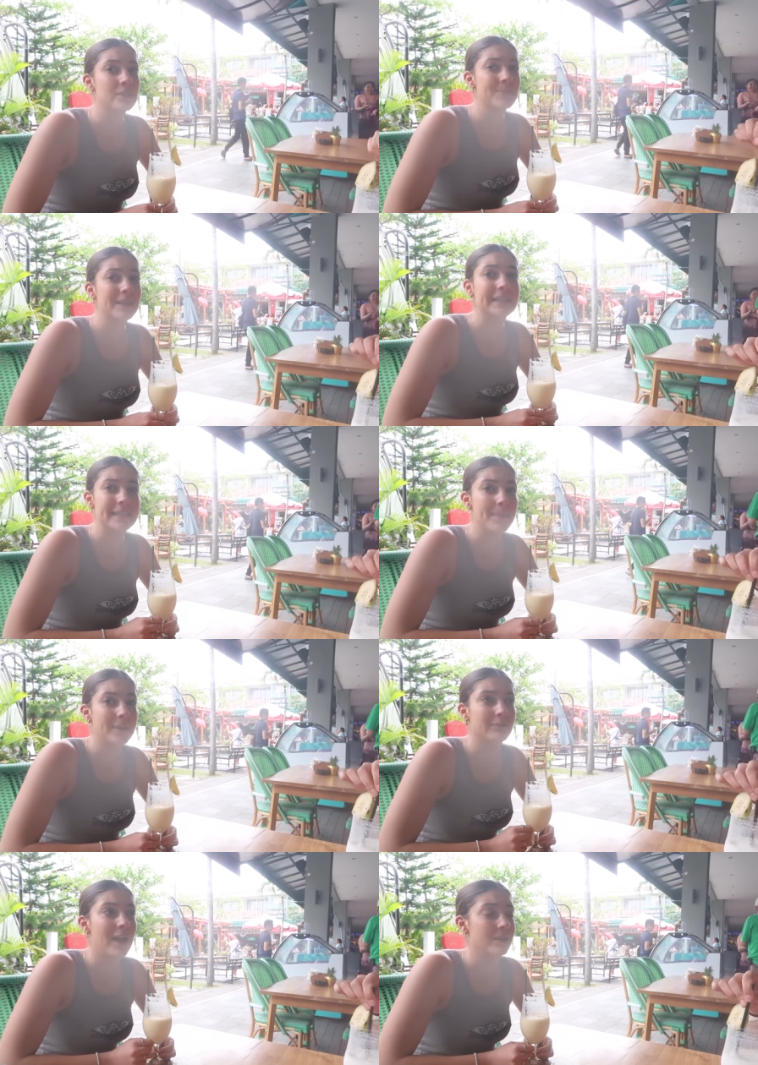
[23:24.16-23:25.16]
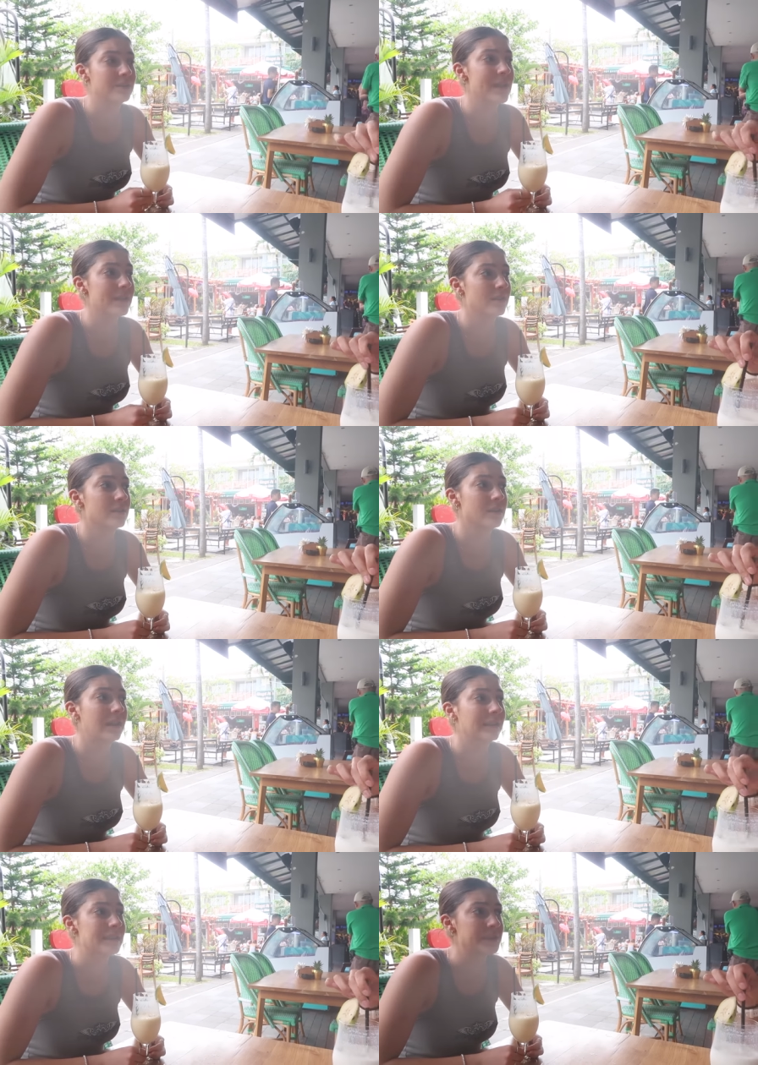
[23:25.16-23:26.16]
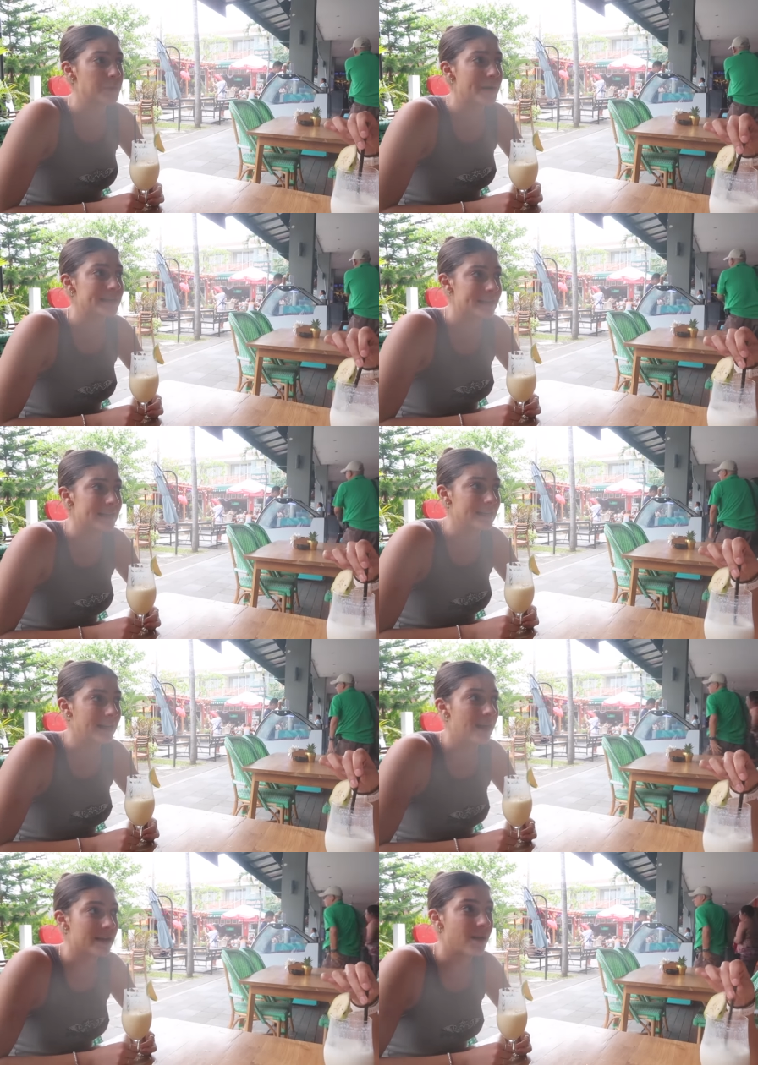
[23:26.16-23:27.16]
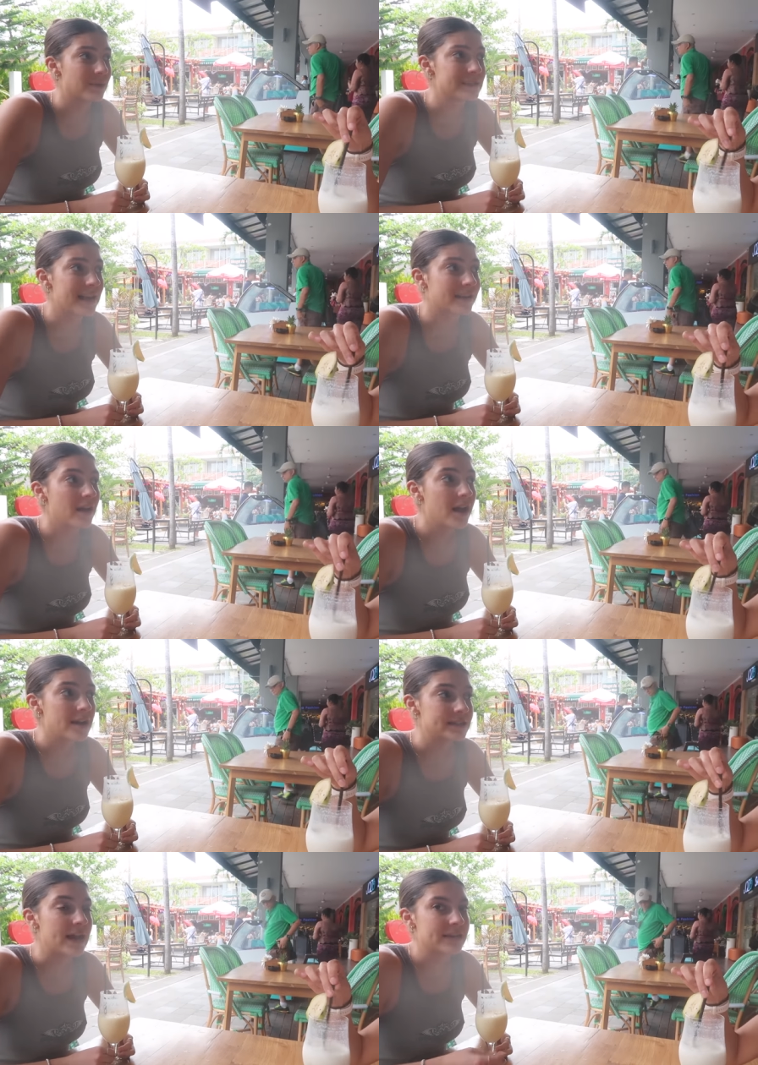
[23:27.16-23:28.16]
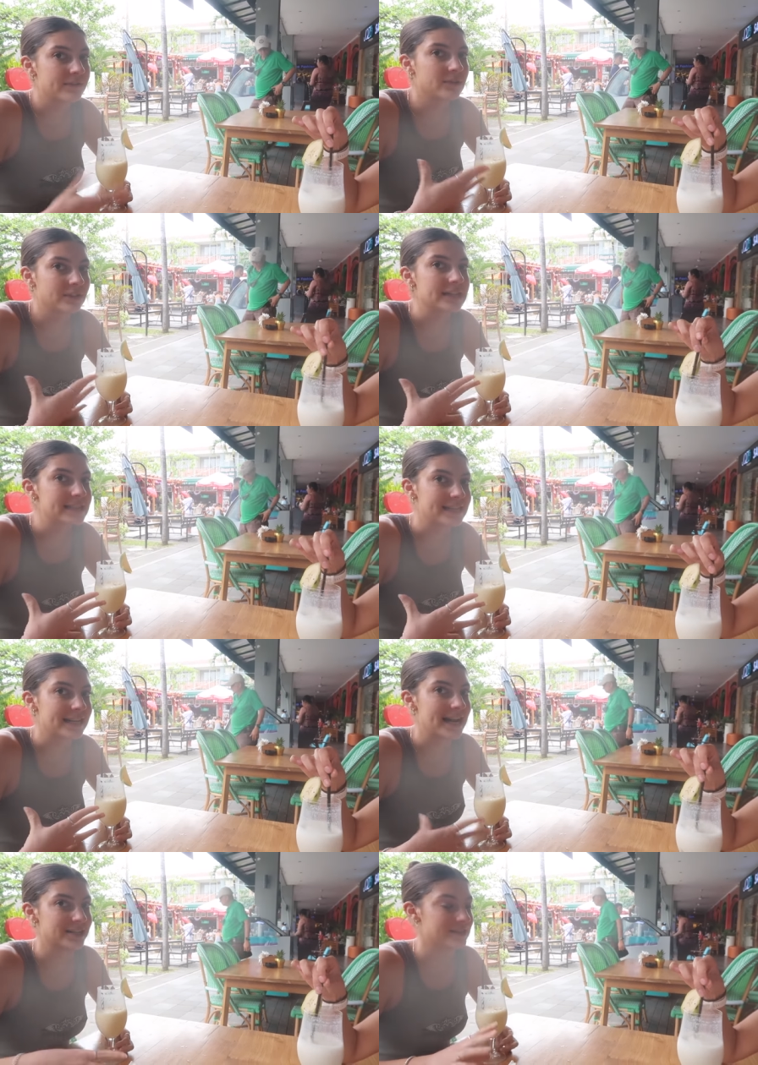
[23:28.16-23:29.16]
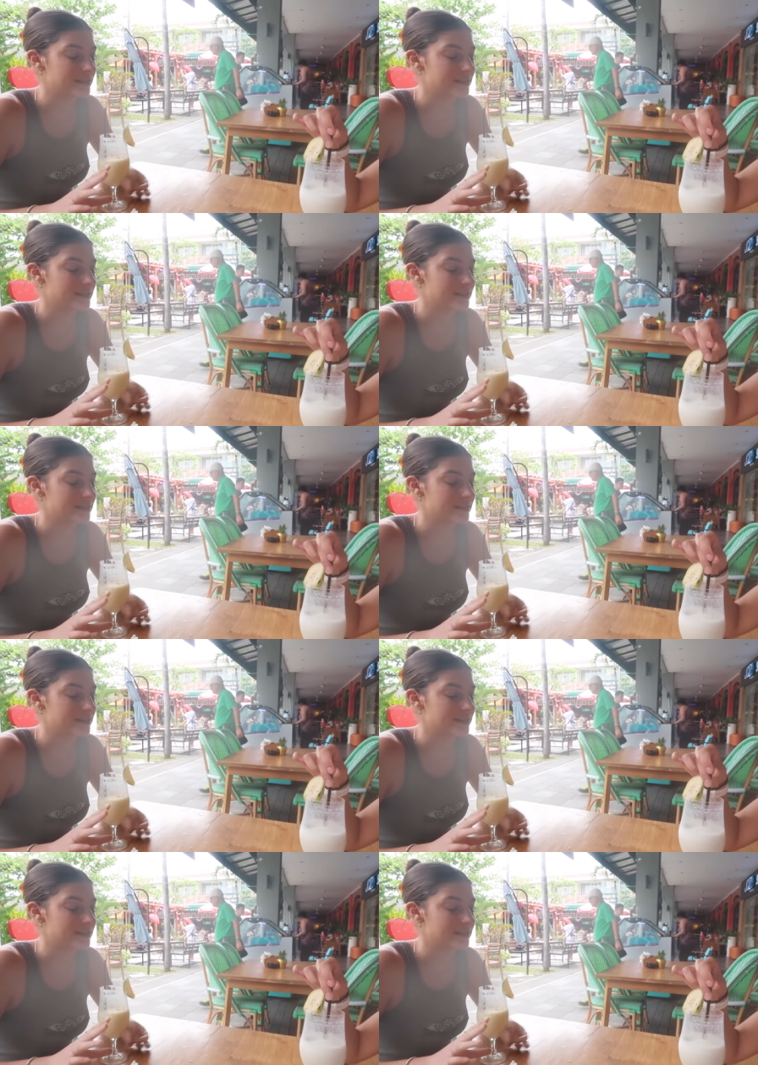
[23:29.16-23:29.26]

It was like a 10 minute ride, it was like at least 20, and I was like, starting to feel really sick and anxious.